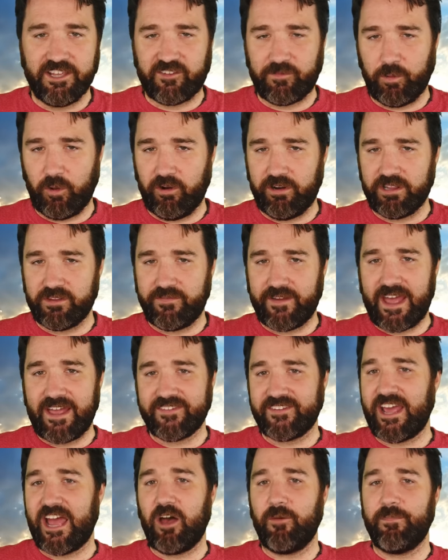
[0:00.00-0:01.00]
Exploring the
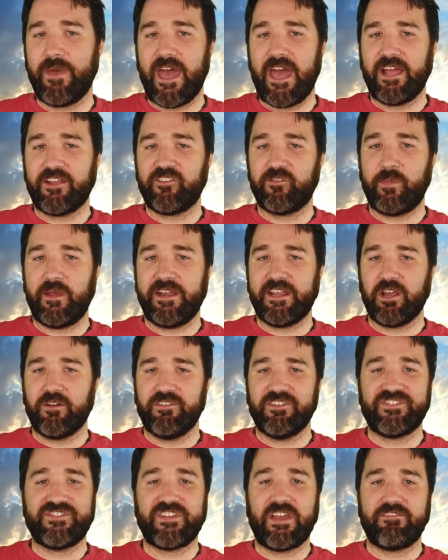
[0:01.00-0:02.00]
vast outback,
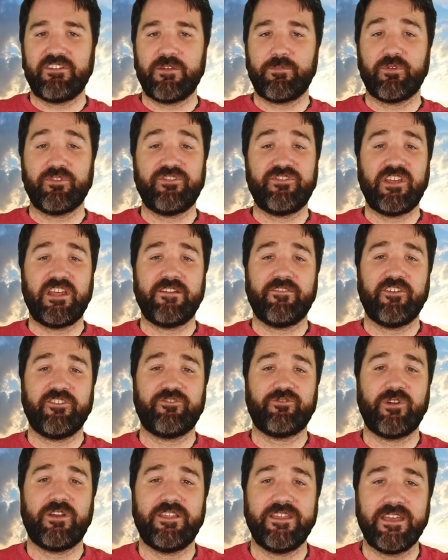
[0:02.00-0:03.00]
spanning over 70% of
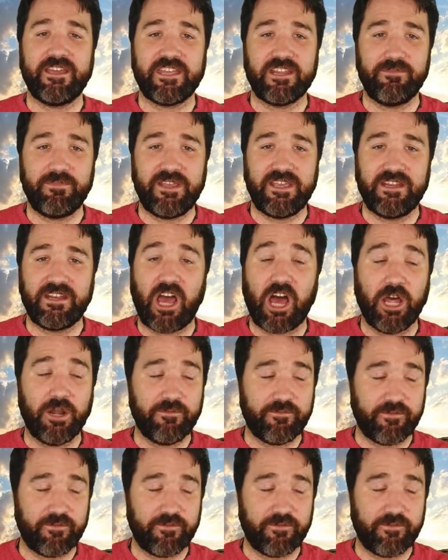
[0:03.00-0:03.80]
Australia, can be an